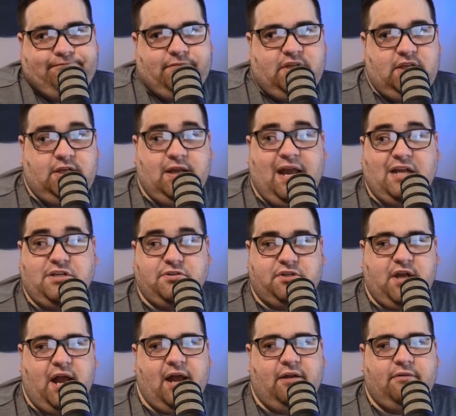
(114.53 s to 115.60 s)
You had your
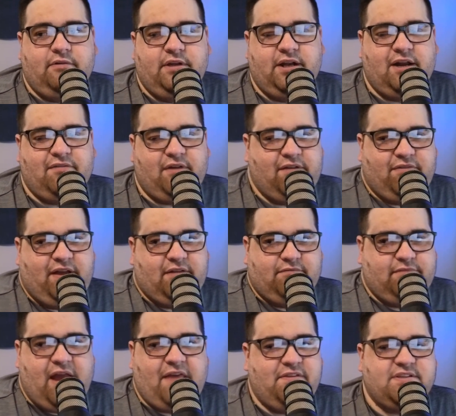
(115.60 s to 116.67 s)
shot. And I've
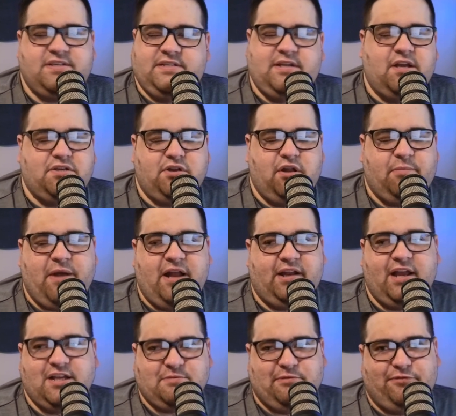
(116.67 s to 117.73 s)
had this discussion on the
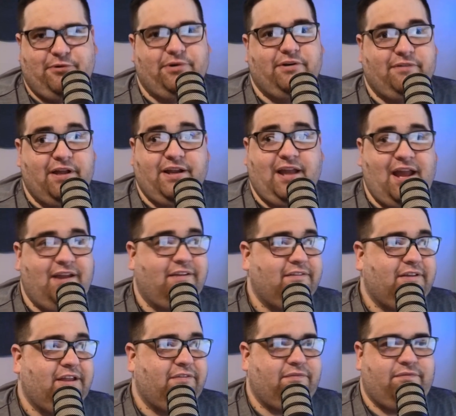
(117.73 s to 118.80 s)
podcast before of like, hey,
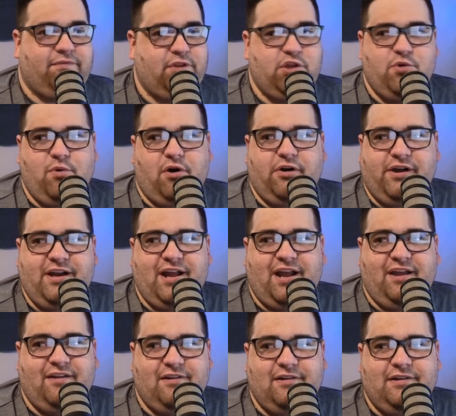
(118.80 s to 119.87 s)
if you are in
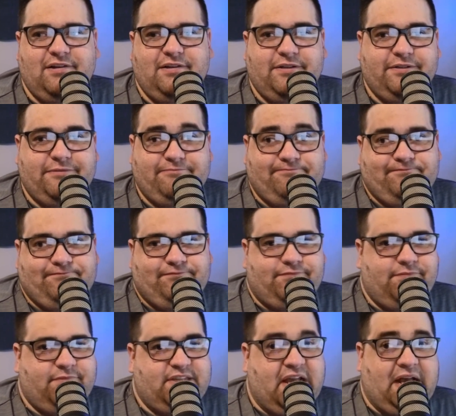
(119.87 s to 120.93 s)
a
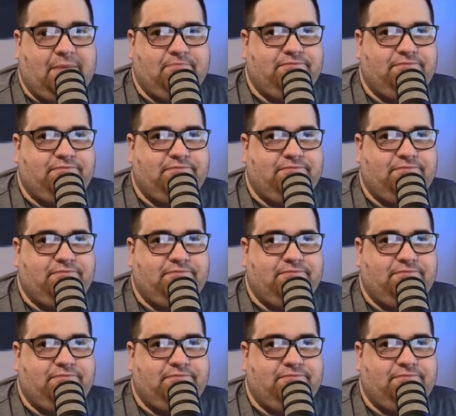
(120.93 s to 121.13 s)
top